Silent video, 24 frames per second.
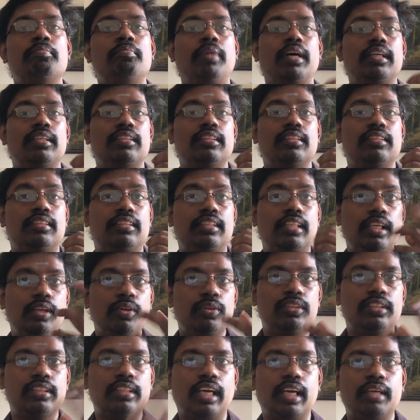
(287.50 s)
But
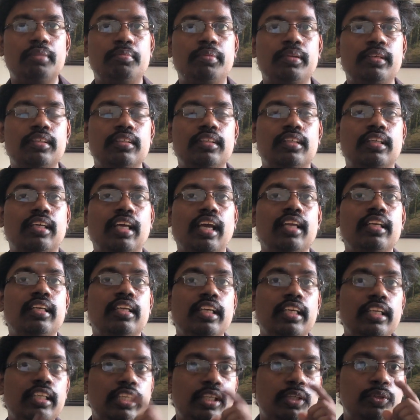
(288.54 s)
psilocybin can
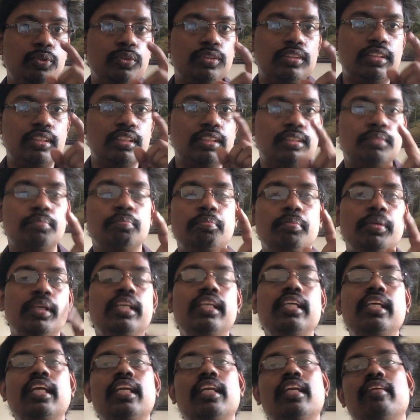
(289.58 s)
induce this
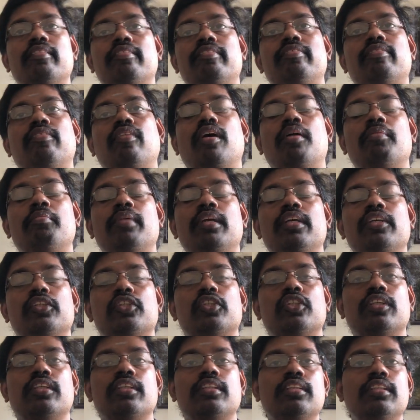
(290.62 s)
BDNF
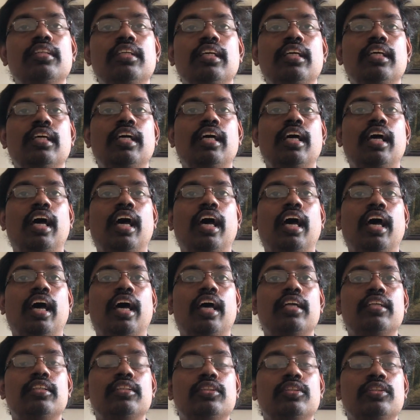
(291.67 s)
formation,
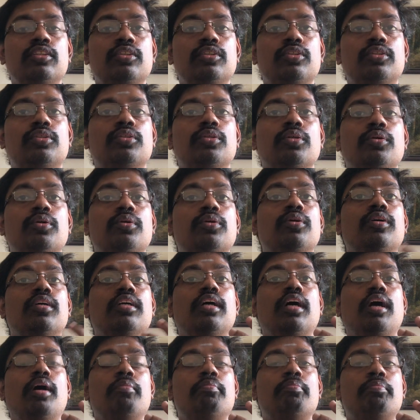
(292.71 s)
and so
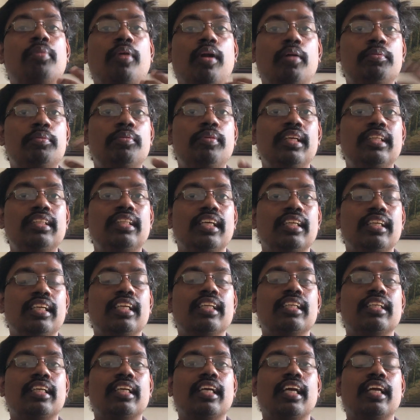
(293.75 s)
probably that
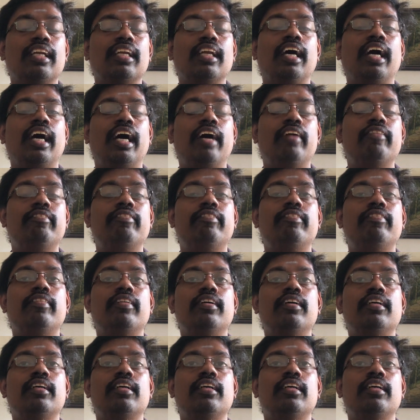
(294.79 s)
it can have,